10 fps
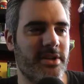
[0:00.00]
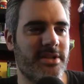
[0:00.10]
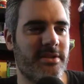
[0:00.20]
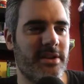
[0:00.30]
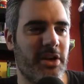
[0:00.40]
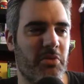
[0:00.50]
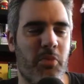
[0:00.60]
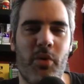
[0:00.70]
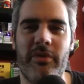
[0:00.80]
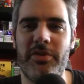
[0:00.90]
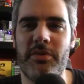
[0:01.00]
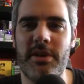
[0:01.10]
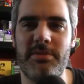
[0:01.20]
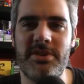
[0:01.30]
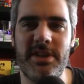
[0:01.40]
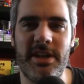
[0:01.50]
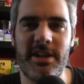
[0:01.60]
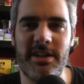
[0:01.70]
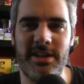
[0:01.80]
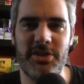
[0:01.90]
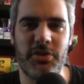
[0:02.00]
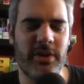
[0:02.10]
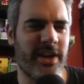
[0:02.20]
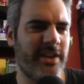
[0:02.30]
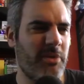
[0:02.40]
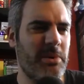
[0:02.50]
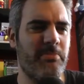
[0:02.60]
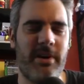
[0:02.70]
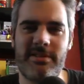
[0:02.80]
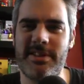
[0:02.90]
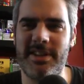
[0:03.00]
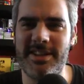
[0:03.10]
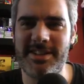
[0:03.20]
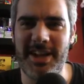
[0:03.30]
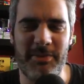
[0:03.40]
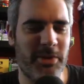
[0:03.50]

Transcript: it's, you know, more of you are going to be seeing it and enjoying it. There'll be bugs in this game.